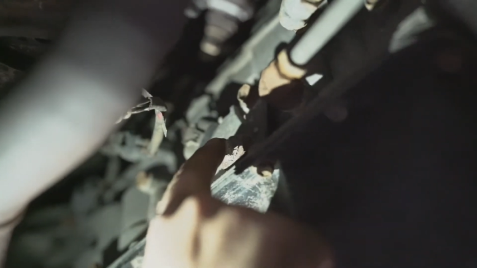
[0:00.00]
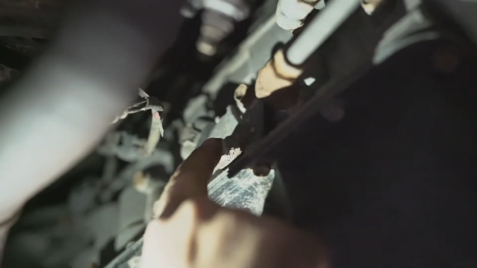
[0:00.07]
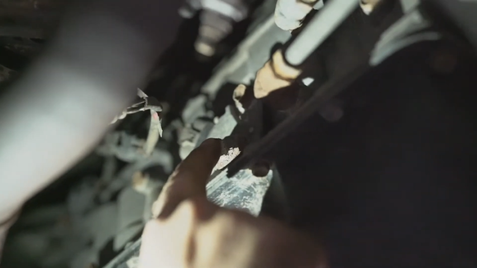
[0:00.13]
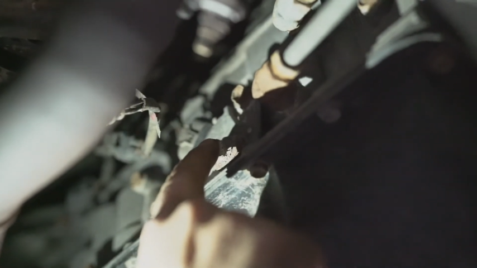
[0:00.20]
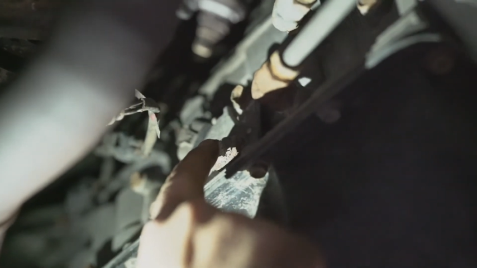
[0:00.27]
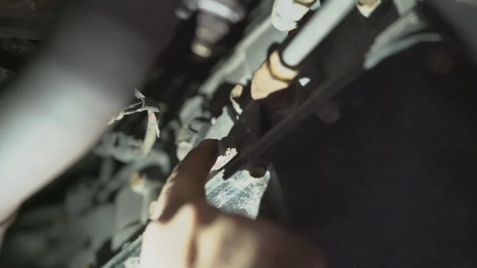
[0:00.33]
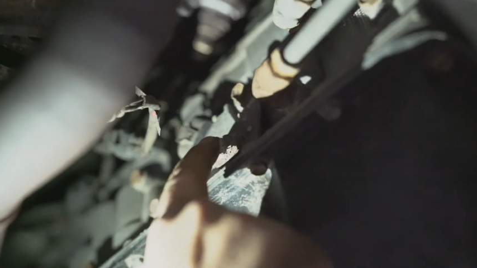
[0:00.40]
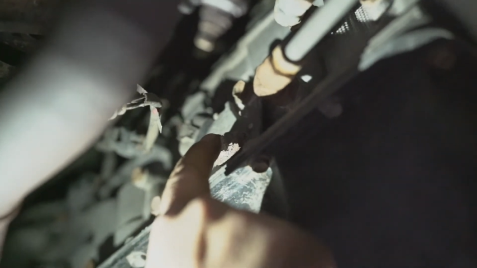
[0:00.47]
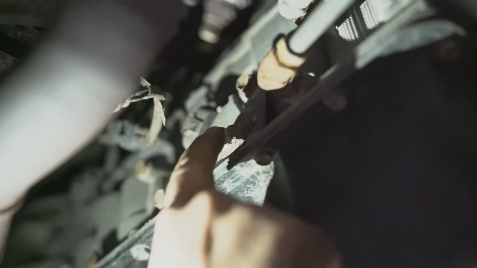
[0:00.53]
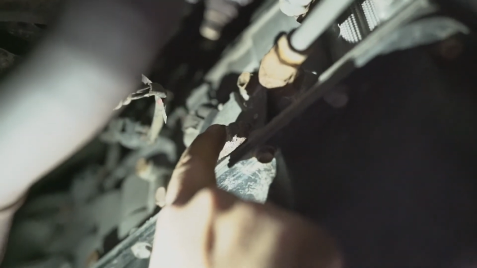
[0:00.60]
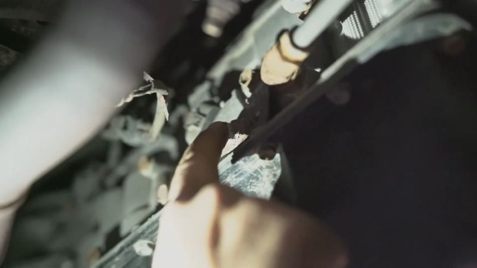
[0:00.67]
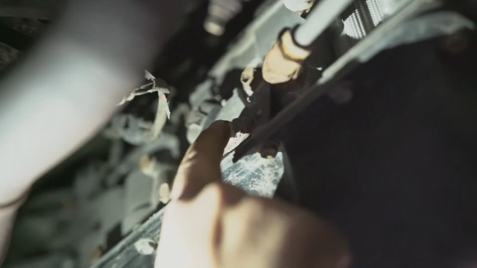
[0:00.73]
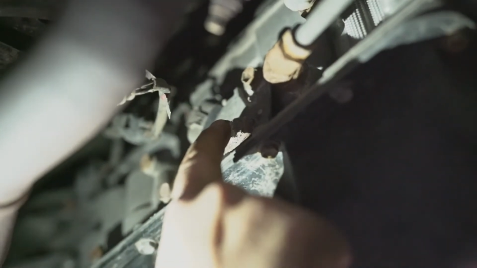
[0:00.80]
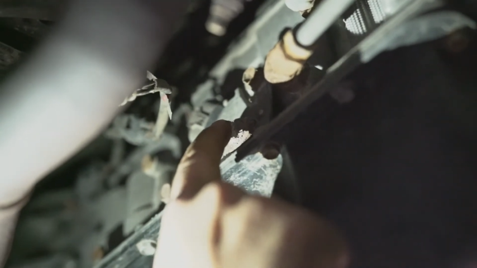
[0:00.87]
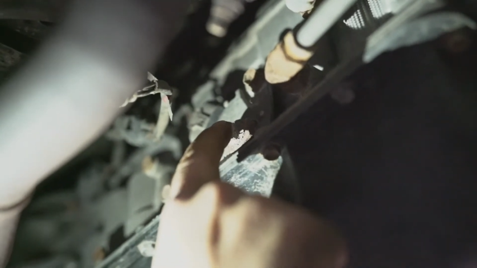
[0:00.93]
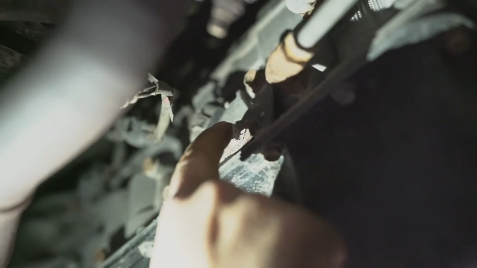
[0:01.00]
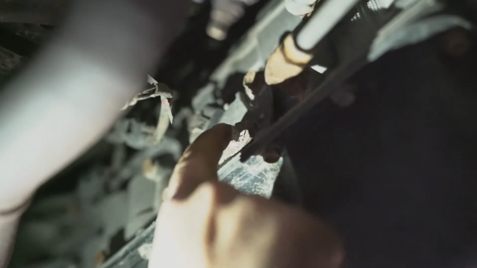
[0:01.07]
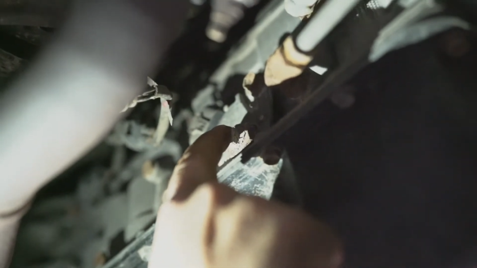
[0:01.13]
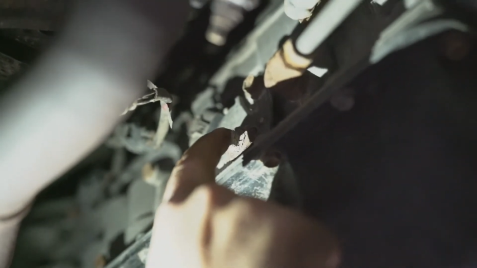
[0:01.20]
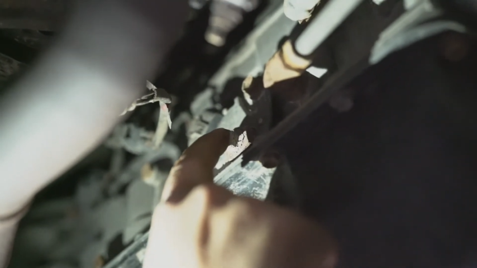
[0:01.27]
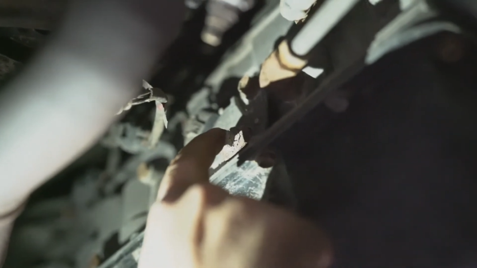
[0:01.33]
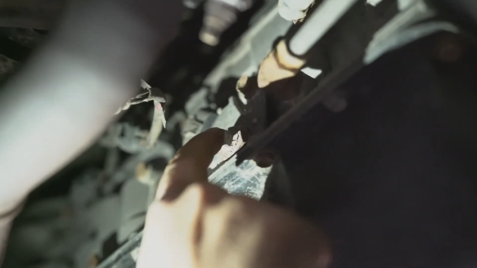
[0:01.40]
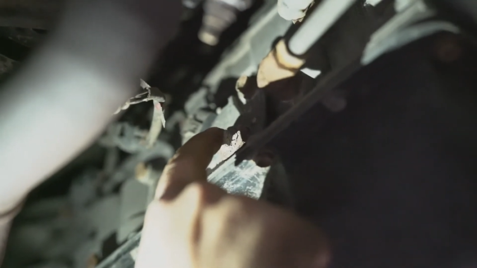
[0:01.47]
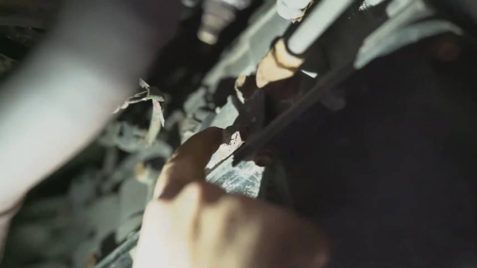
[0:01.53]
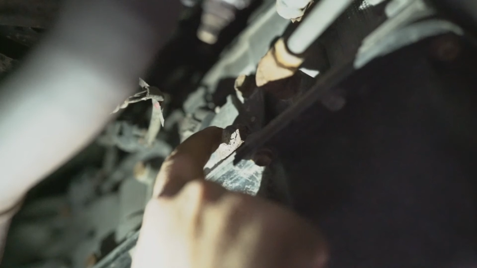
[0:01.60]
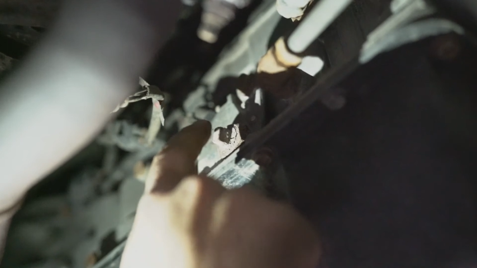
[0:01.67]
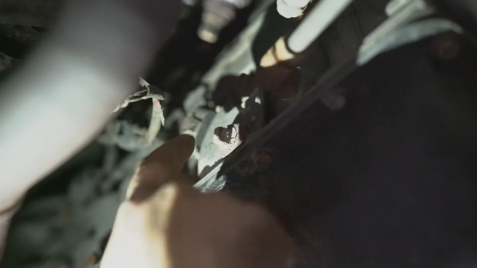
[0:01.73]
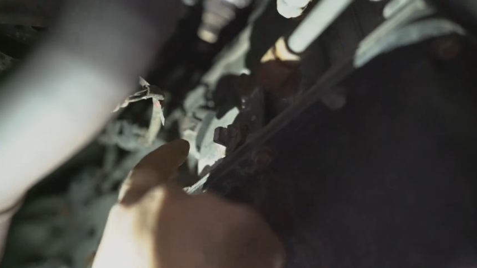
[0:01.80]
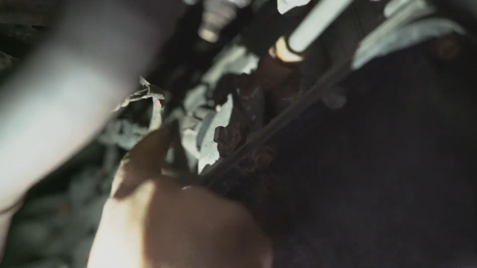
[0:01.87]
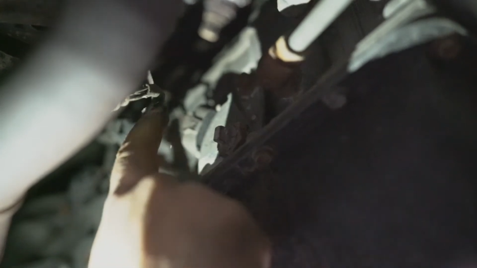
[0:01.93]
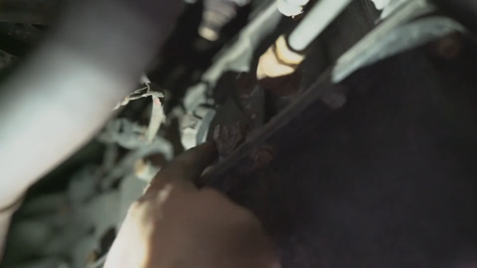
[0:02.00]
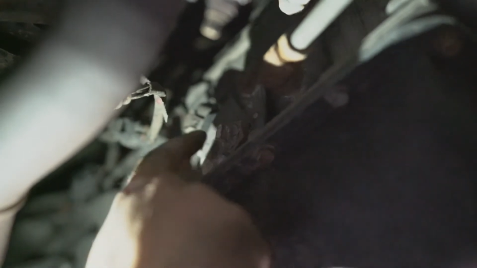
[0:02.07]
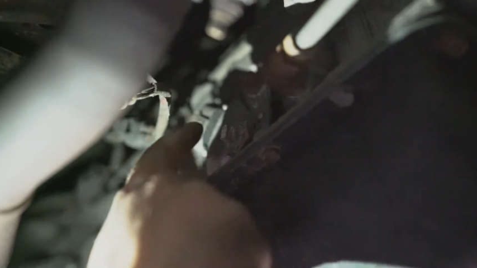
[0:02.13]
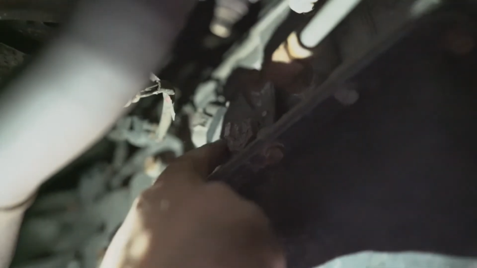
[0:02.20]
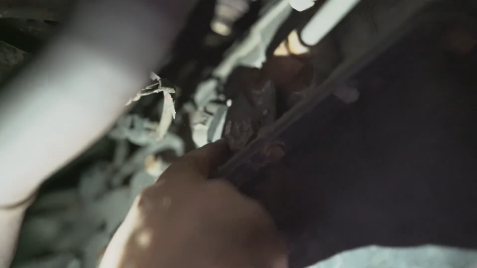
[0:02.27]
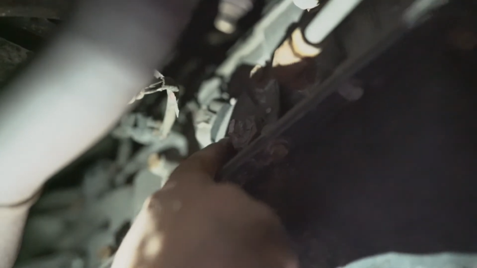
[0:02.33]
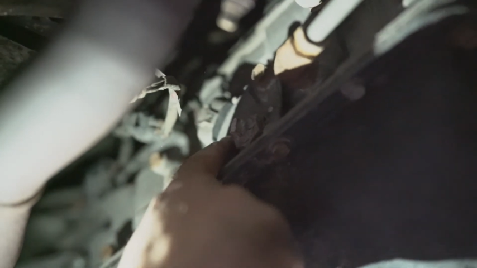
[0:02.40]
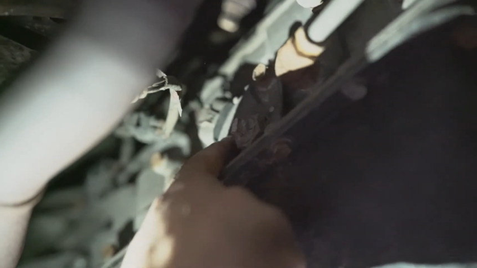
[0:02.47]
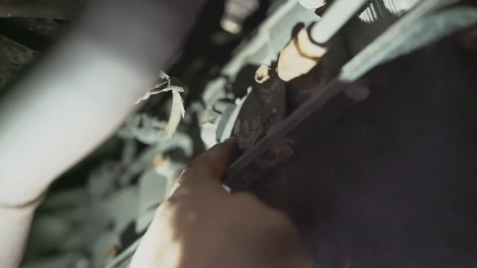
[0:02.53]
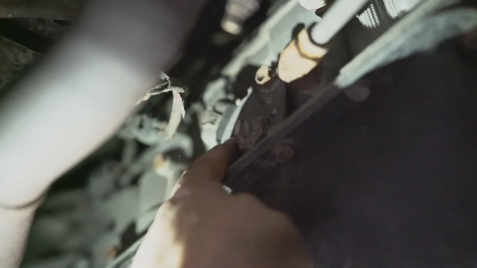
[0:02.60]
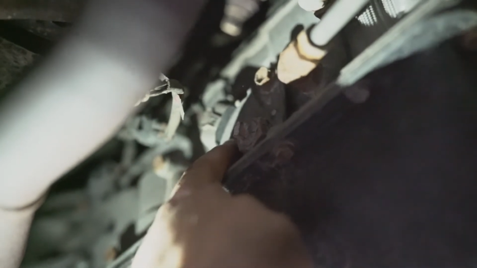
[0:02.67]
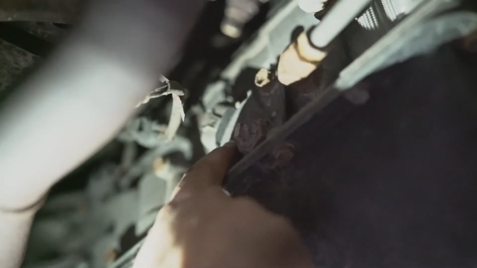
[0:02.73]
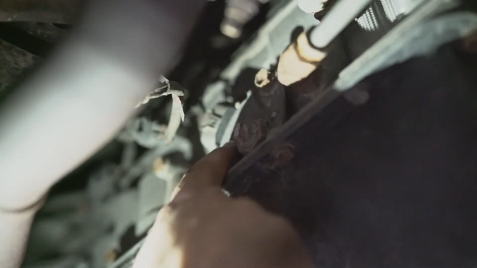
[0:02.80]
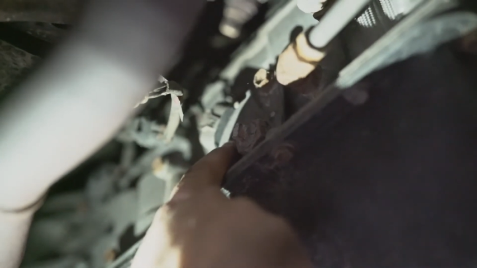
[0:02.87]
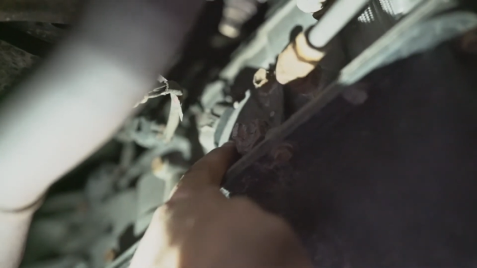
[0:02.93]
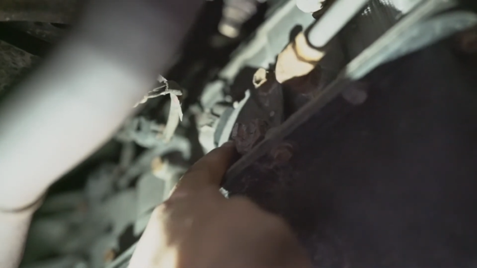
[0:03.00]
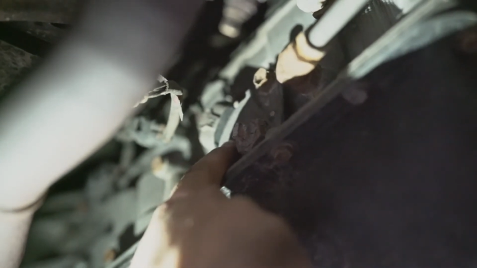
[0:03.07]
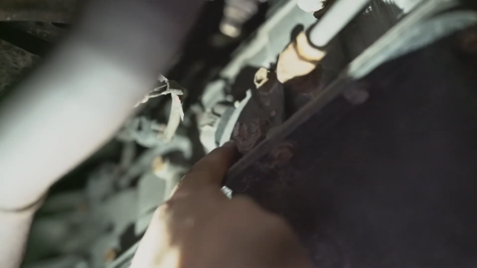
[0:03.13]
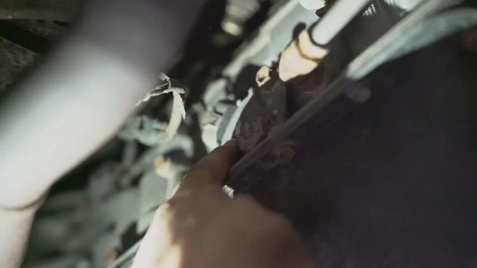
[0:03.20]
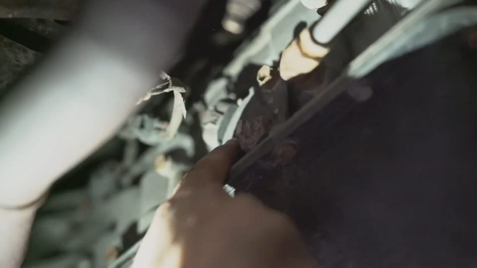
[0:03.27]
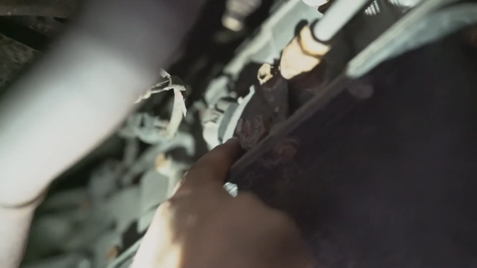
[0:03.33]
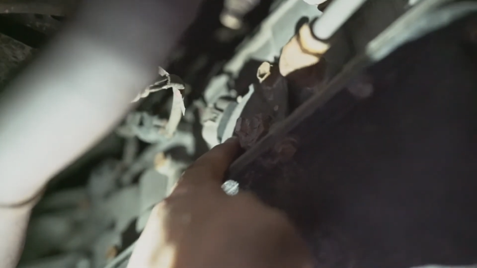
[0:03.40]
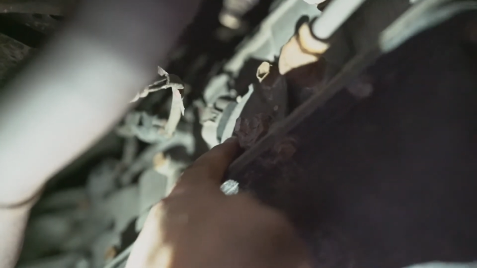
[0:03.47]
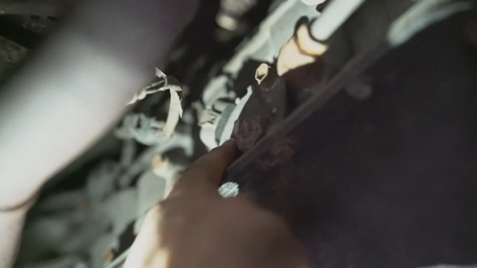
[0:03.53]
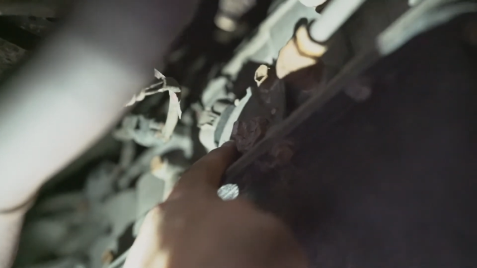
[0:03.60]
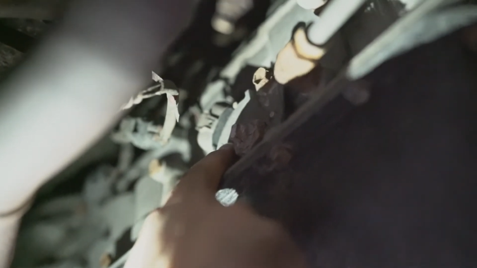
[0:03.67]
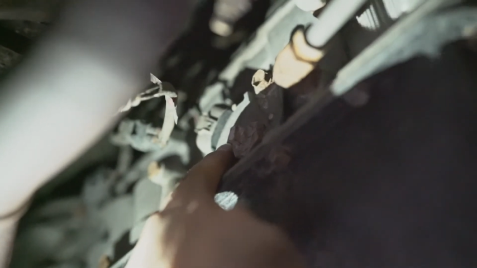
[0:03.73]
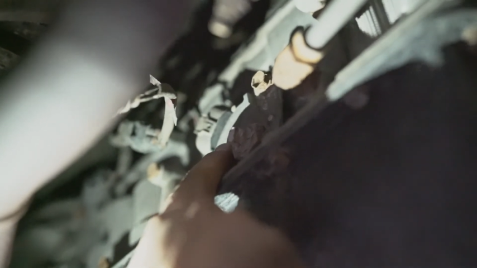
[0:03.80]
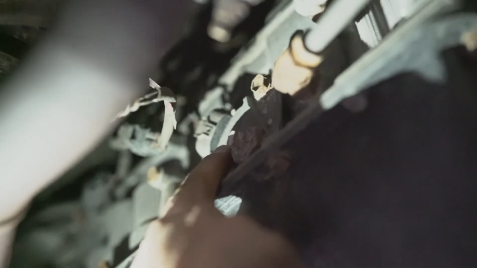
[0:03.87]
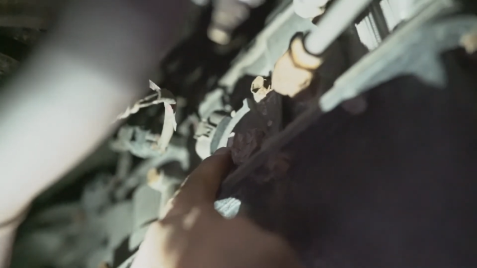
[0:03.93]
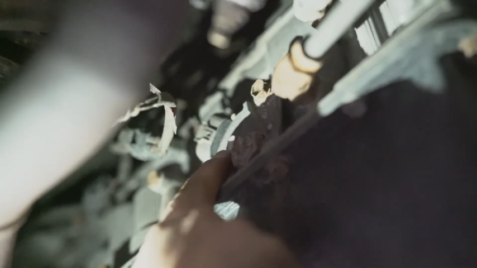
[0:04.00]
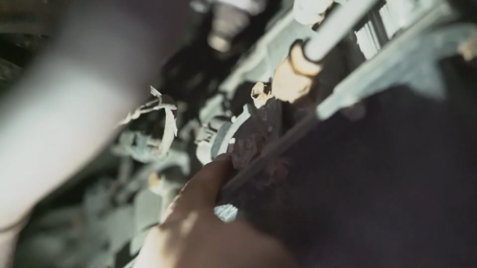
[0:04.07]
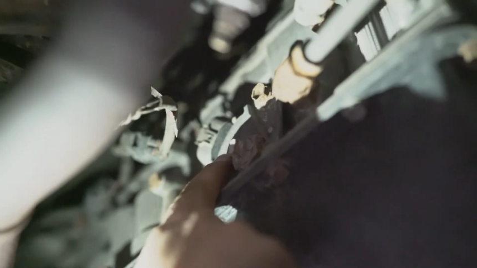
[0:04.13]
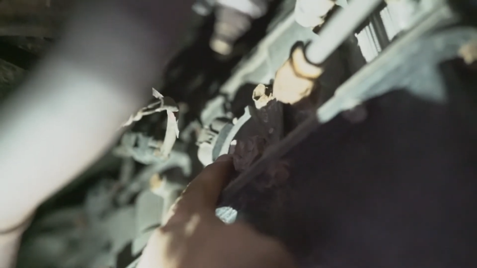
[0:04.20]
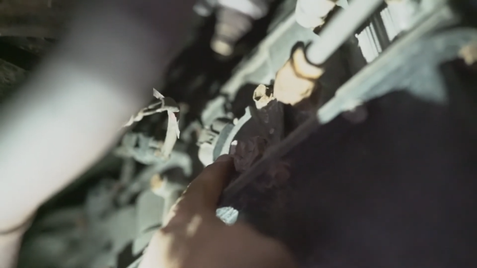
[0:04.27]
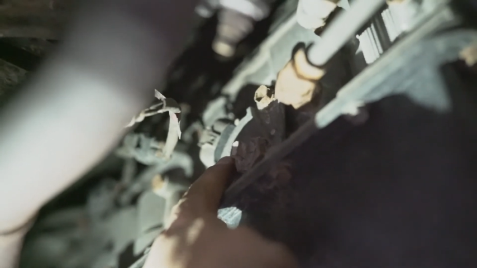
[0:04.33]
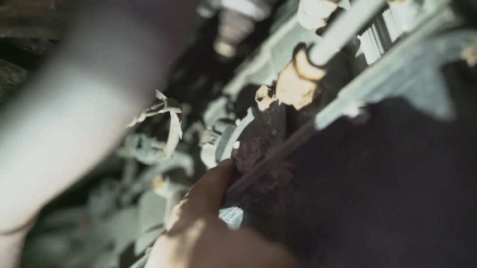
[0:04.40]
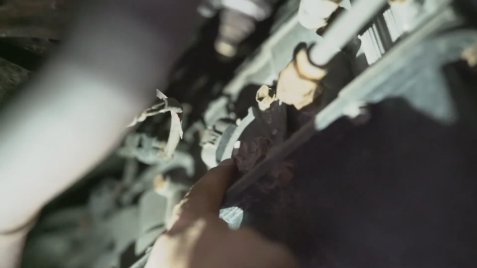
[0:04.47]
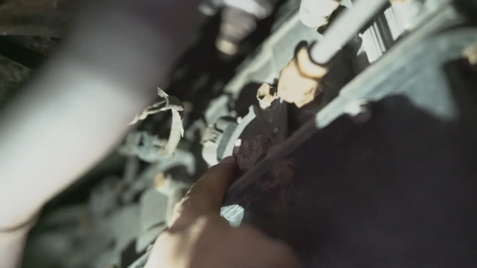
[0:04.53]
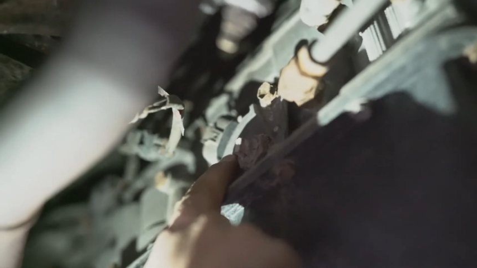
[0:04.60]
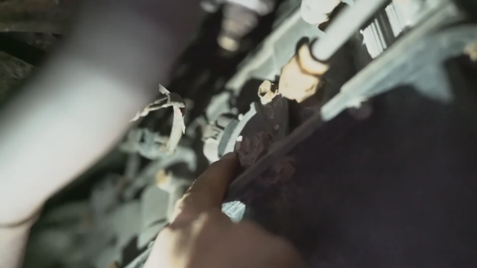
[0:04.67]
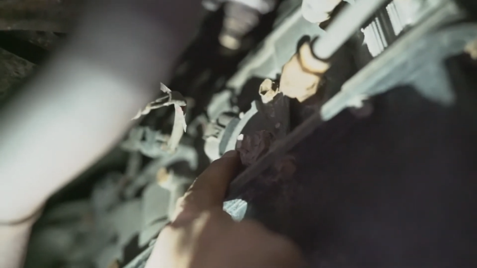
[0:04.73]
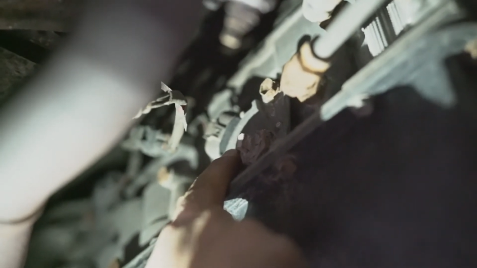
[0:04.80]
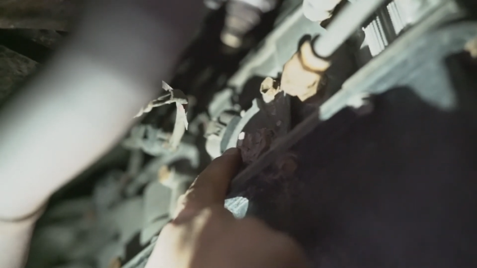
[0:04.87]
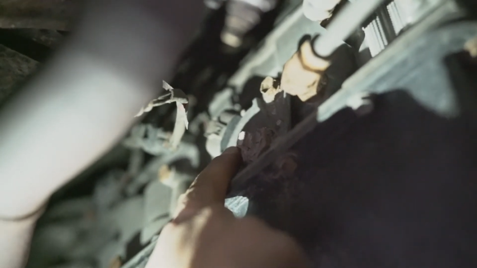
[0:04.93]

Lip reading: Nobody's mouth can be seen.